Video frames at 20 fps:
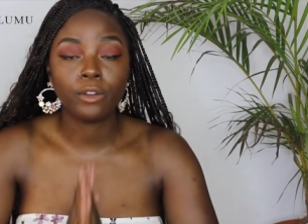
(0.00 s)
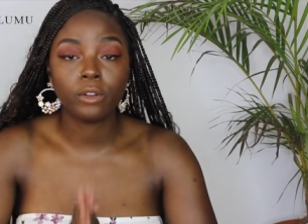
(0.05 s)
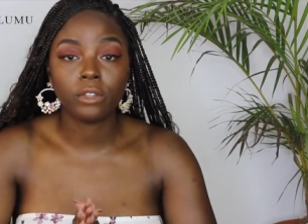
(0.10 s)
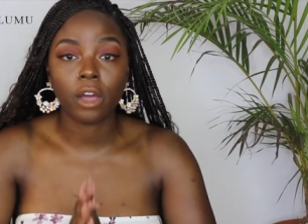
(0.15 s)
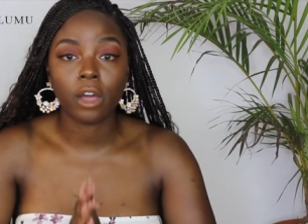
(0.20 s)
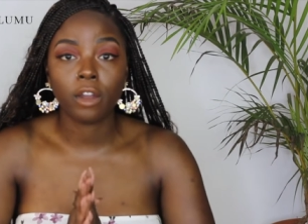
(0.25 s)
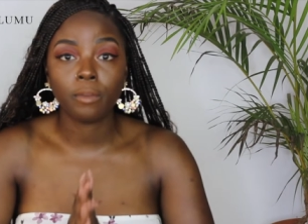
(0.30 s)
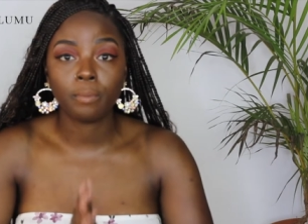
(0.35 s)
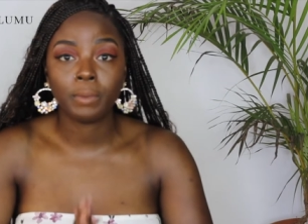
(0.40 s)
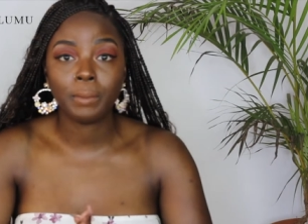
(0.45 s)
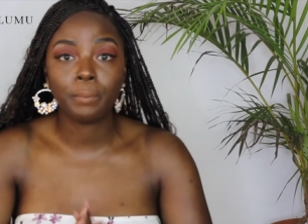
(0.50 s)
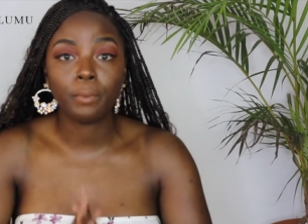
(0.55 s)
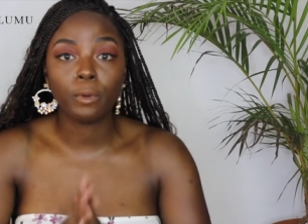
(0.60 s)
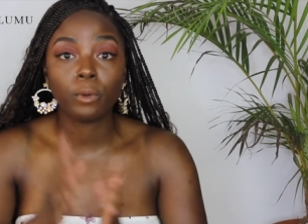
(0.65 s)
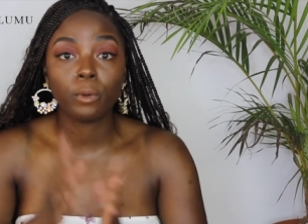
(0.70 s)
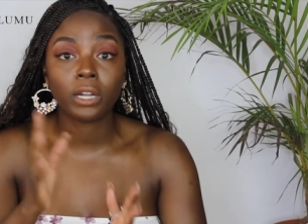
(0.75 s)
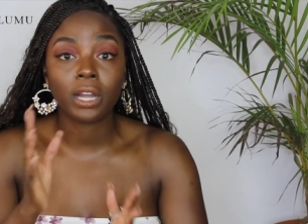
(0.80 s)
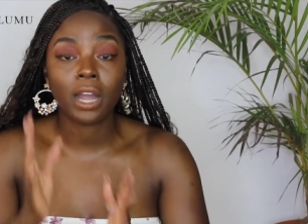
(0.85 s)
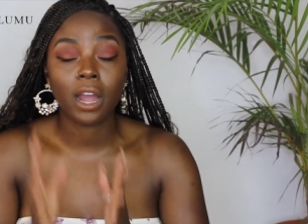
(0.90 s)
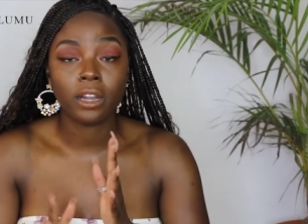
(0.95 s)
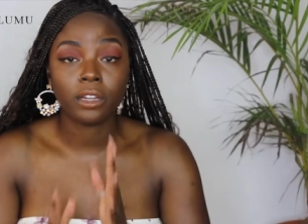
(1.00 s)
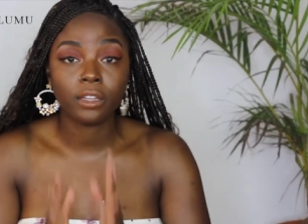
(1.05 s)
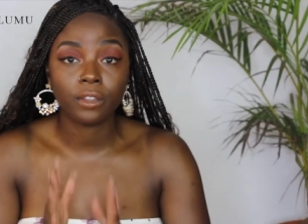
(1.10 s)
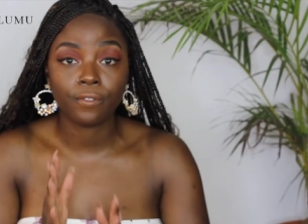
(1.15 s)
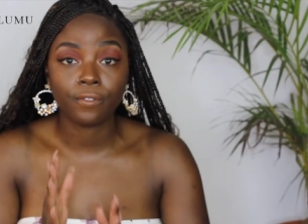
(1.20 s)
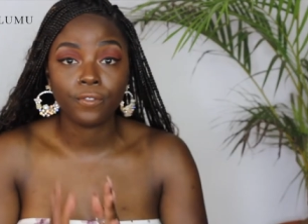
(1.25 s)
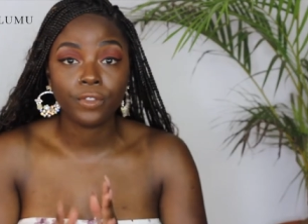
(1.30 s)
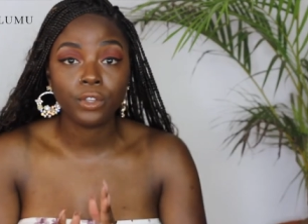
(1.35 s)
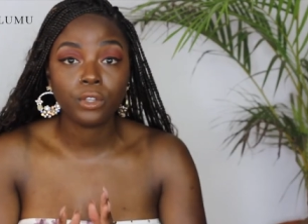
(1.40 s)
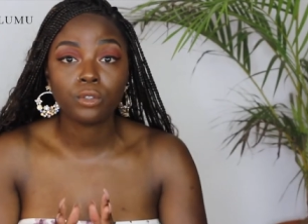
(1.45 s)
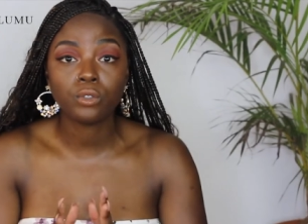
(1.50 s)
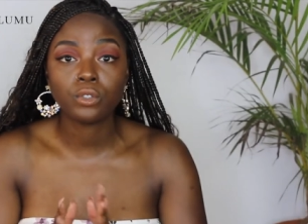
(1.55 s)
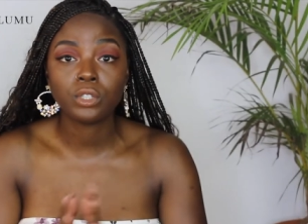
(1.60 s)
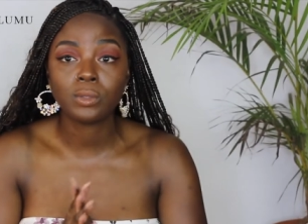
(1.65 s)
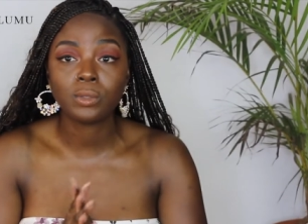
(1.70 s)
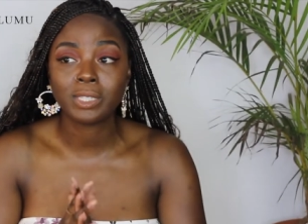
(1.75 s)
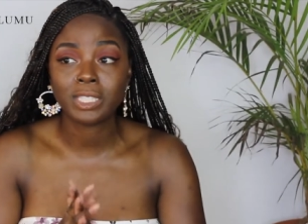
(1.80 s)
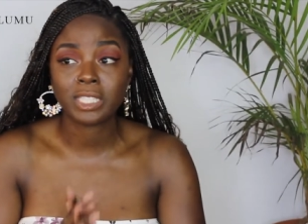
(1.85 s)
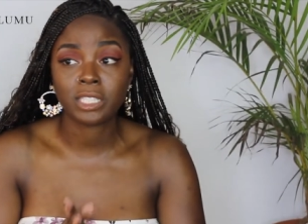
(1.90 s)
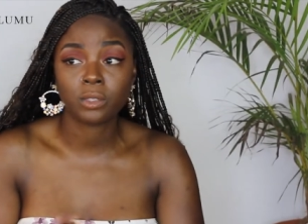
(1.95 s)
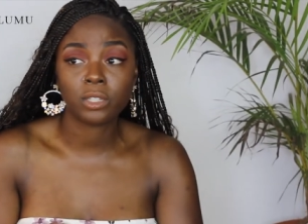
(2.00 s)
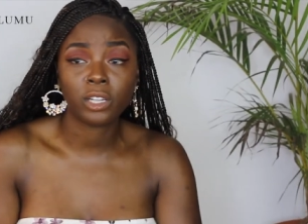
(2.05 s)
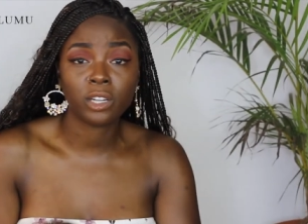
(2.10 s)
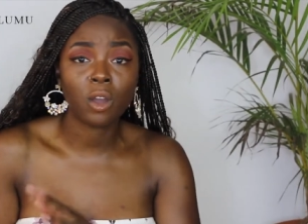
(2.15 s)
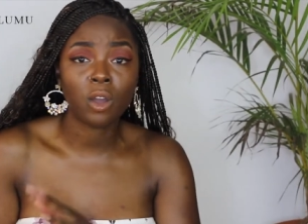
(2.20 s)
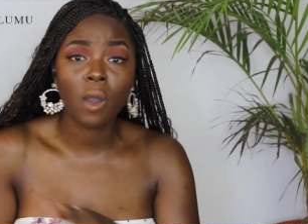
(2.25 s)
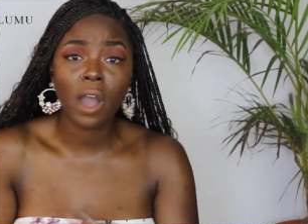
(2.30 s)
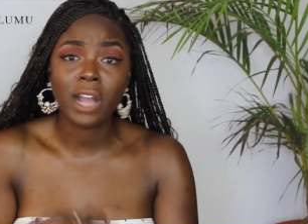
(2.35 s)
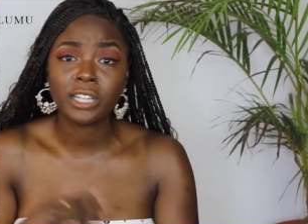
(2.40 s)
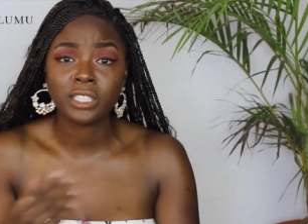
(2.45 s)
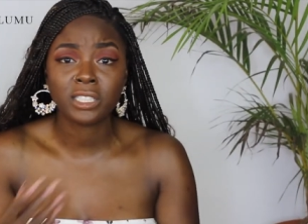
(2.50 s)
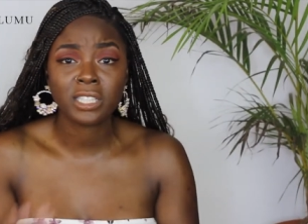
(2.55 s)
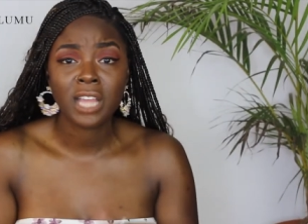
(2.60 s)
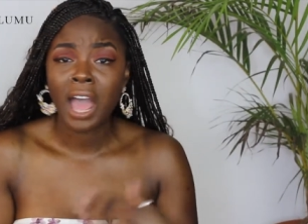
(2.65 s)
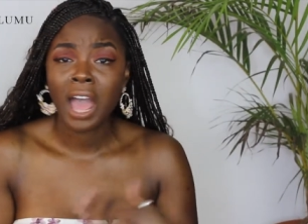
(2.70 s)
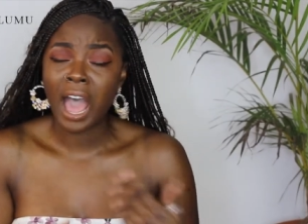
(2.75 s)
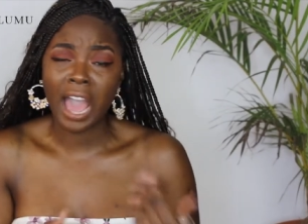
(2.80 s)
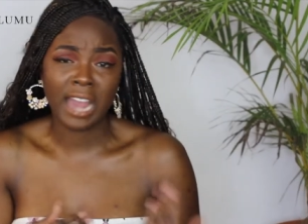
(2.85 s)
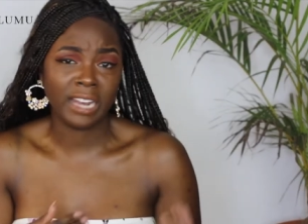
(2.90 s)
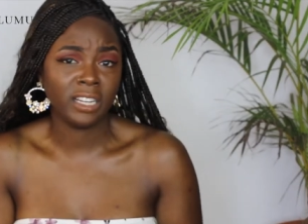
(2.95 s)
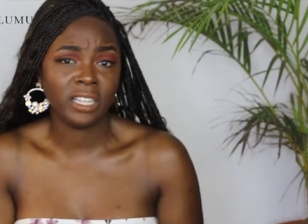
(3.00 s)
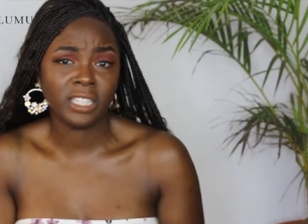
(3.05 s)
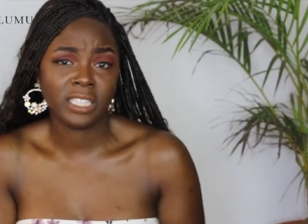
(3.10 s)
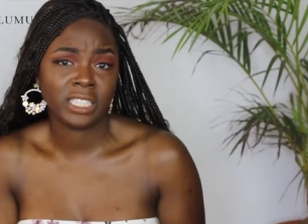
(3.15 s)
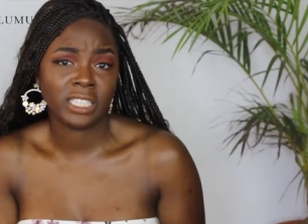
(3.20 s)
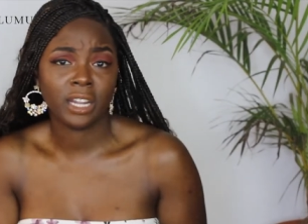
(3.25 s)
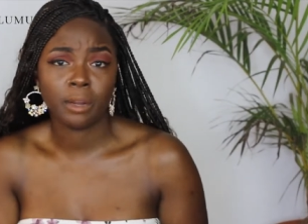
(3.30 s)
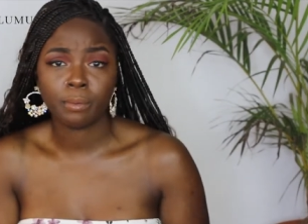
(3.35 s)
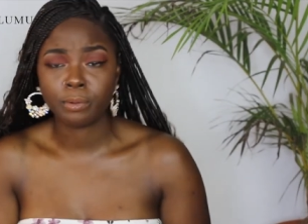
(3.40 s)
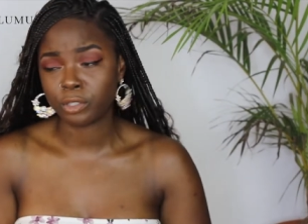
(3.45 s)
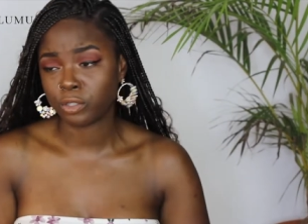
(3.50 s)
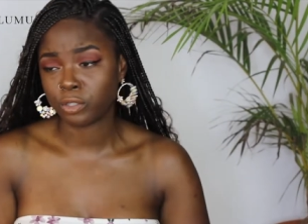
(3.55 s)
I know a lot of people were kind of confused because they're like, oh, I just, I didn't need to get a